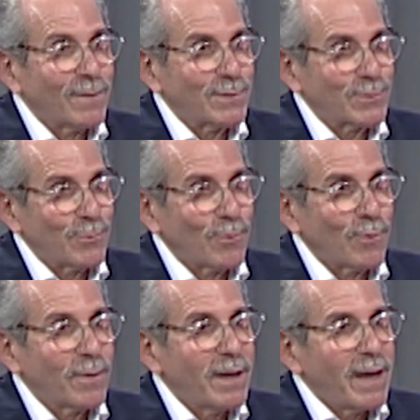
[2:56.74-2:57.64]
the
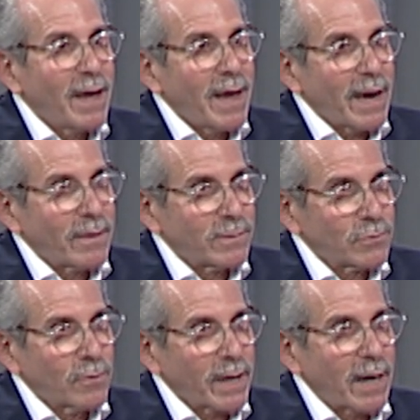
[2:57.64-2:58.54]
school and the
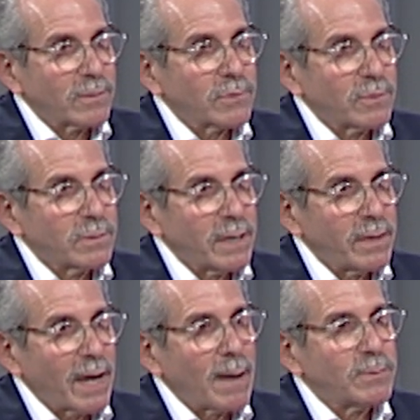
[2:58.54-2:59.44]
school counselors
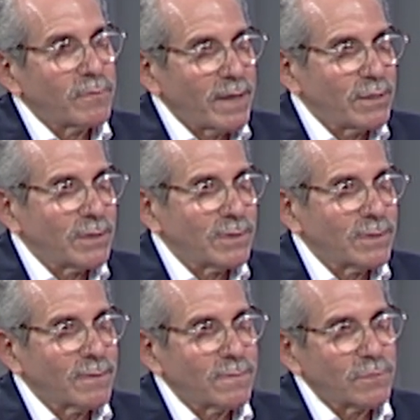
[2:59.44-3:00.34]
and the
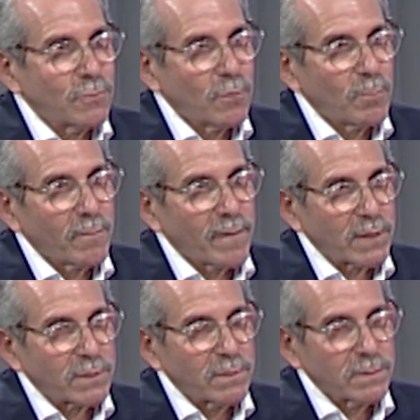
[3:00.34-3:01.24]
observations of school
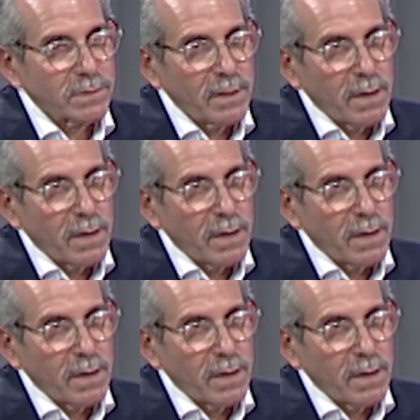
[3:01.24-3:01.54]
professionals.